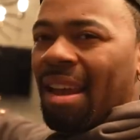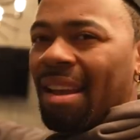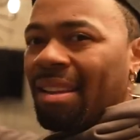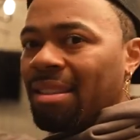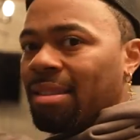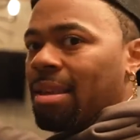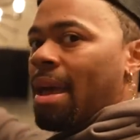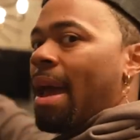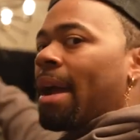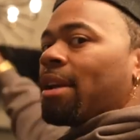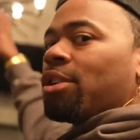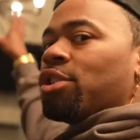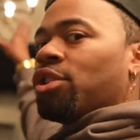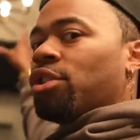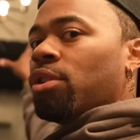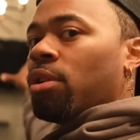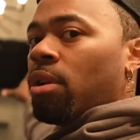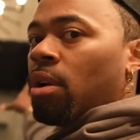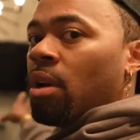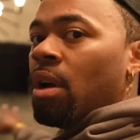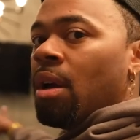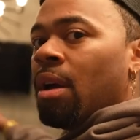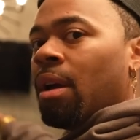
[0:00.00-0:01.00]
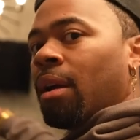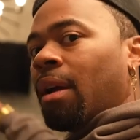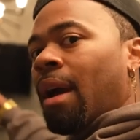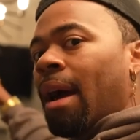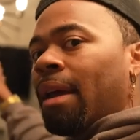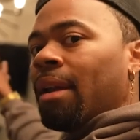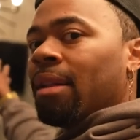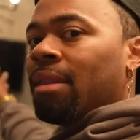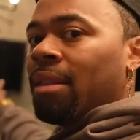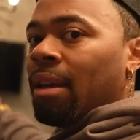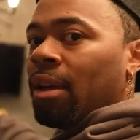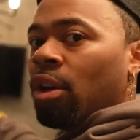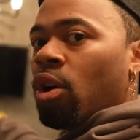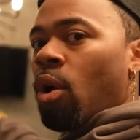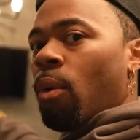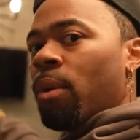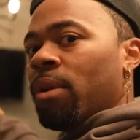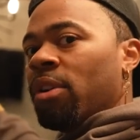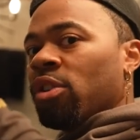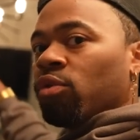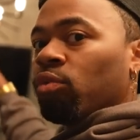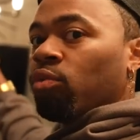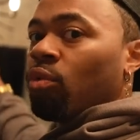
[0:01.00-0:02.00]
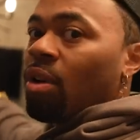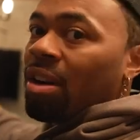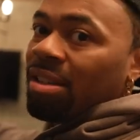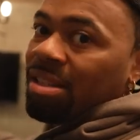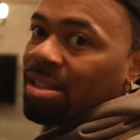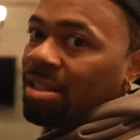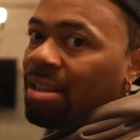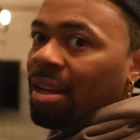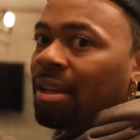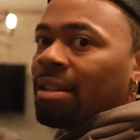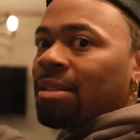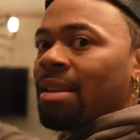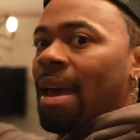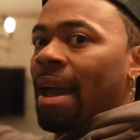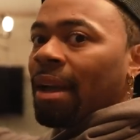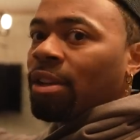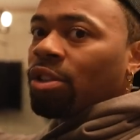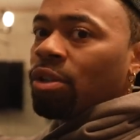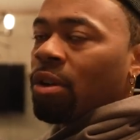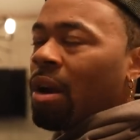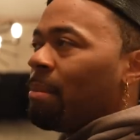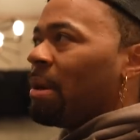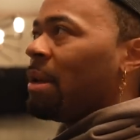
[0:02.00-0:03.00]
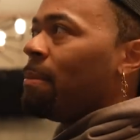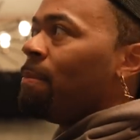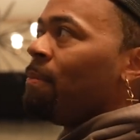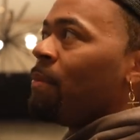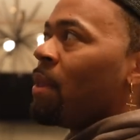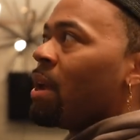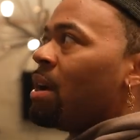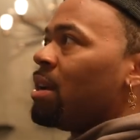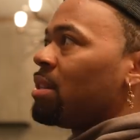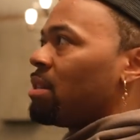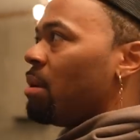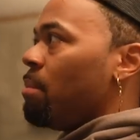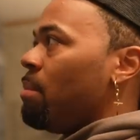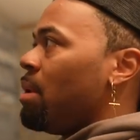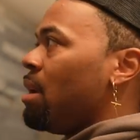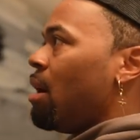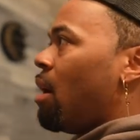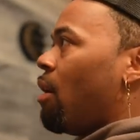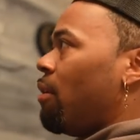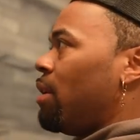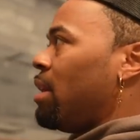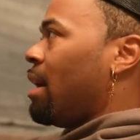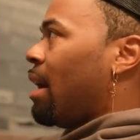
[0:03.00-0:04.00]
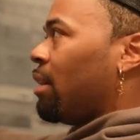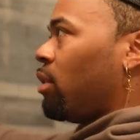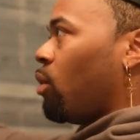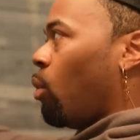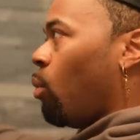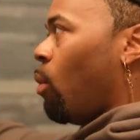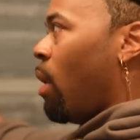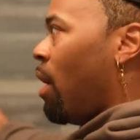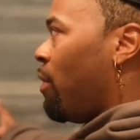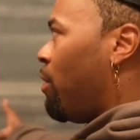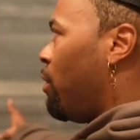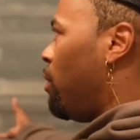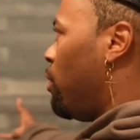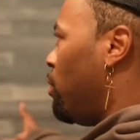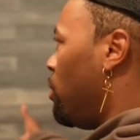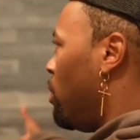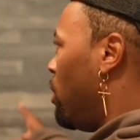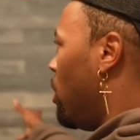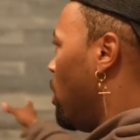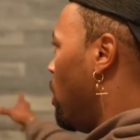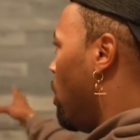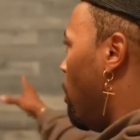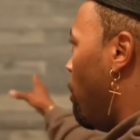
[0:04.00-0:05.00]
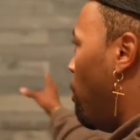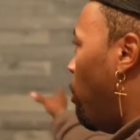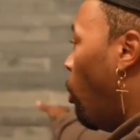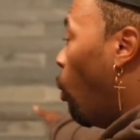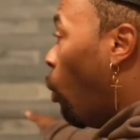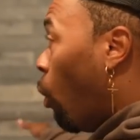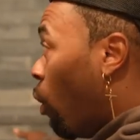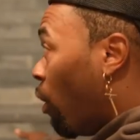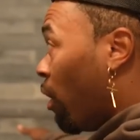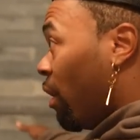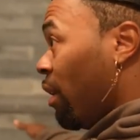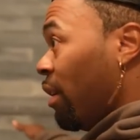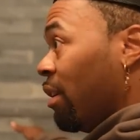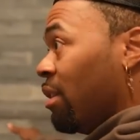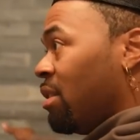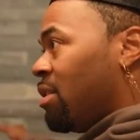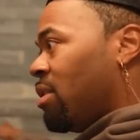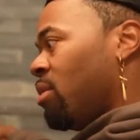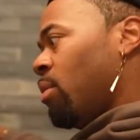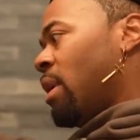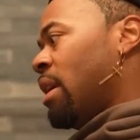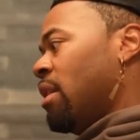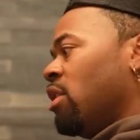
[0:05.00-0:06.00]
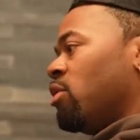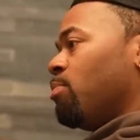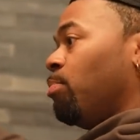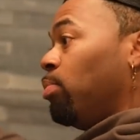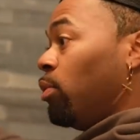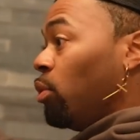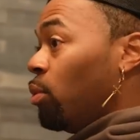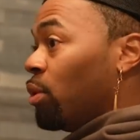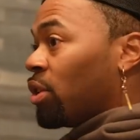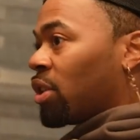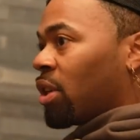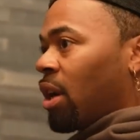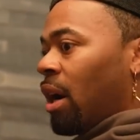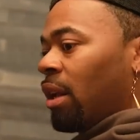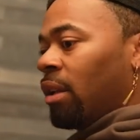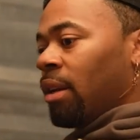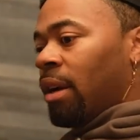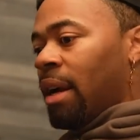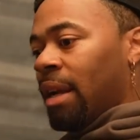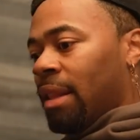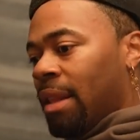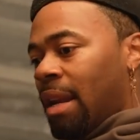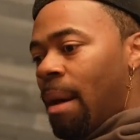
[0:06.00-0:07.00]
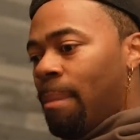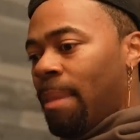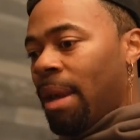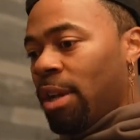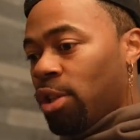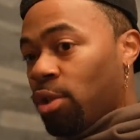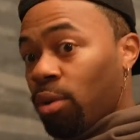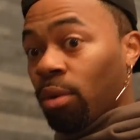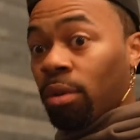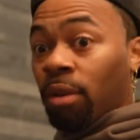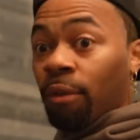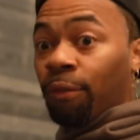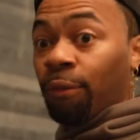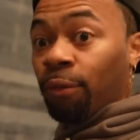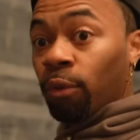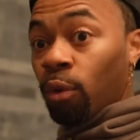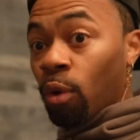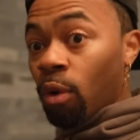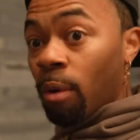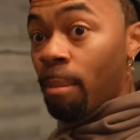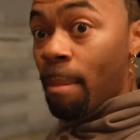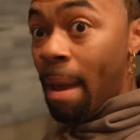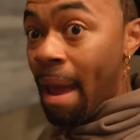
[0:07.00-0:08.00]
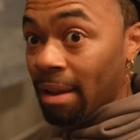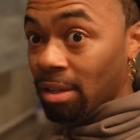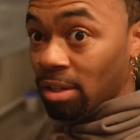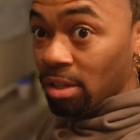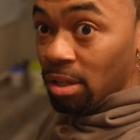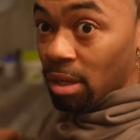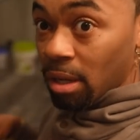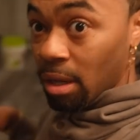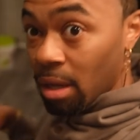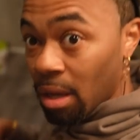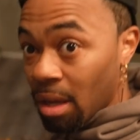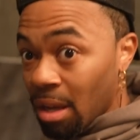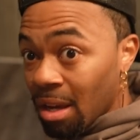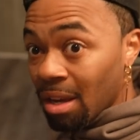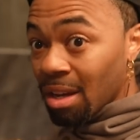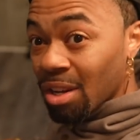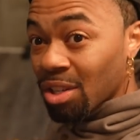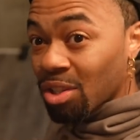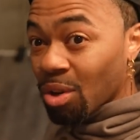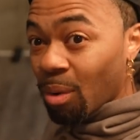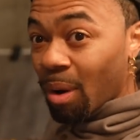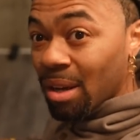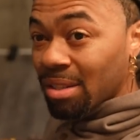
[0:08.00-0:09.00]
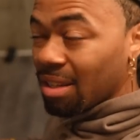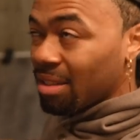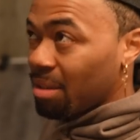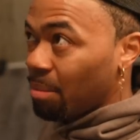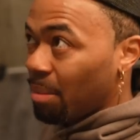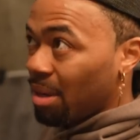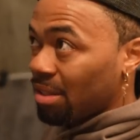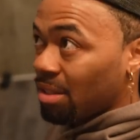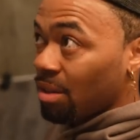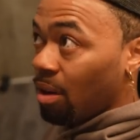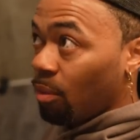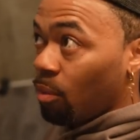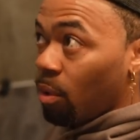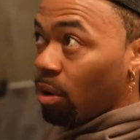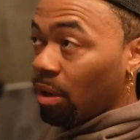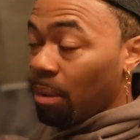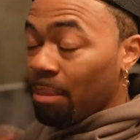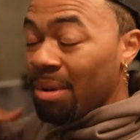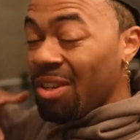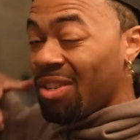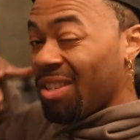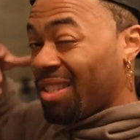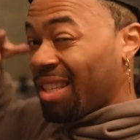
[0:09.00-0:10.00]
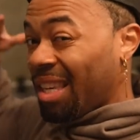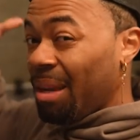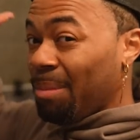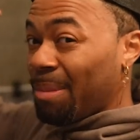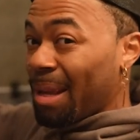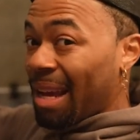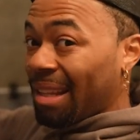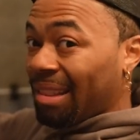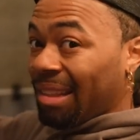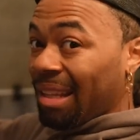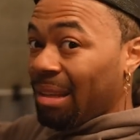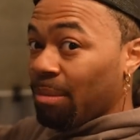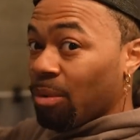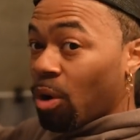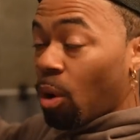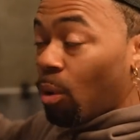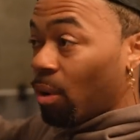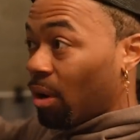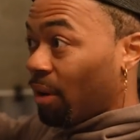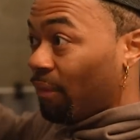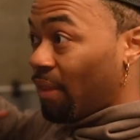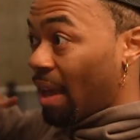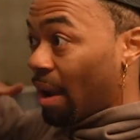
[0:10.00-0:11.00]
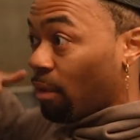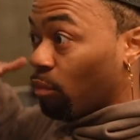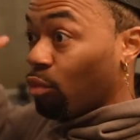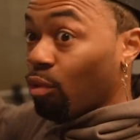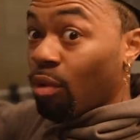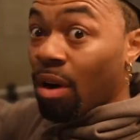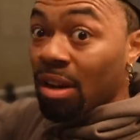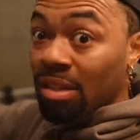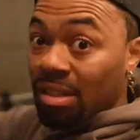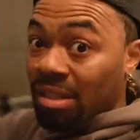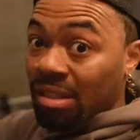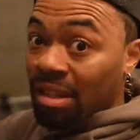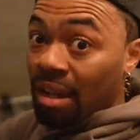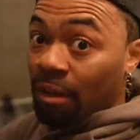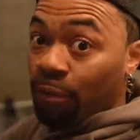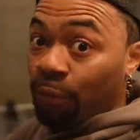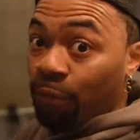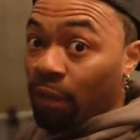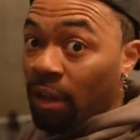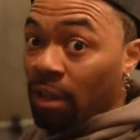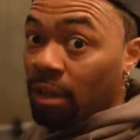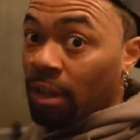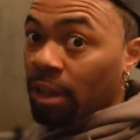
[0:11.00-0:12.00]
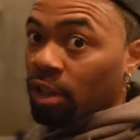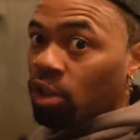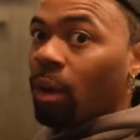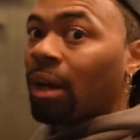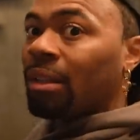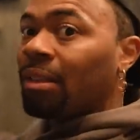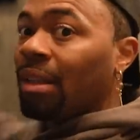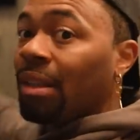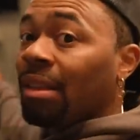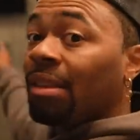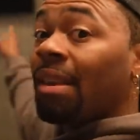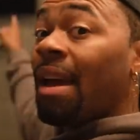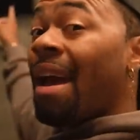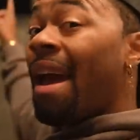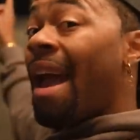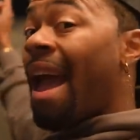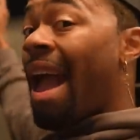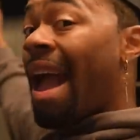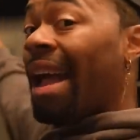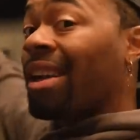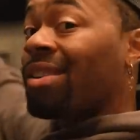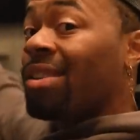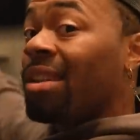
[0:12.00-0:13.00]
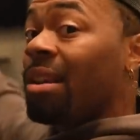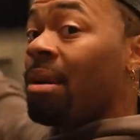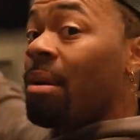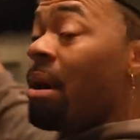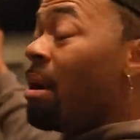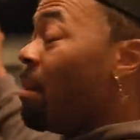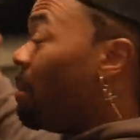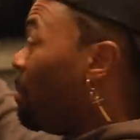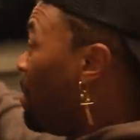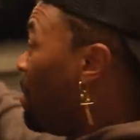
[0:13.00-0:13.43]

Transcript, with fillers: like texture kind of thing going, this rustic texture. I mean, to me, I already got the weathered boards in this bluish color and then I made sure the floor matched it. So I said to myself, well, let me just keep that theme going of that rustic feeling. So I think that actually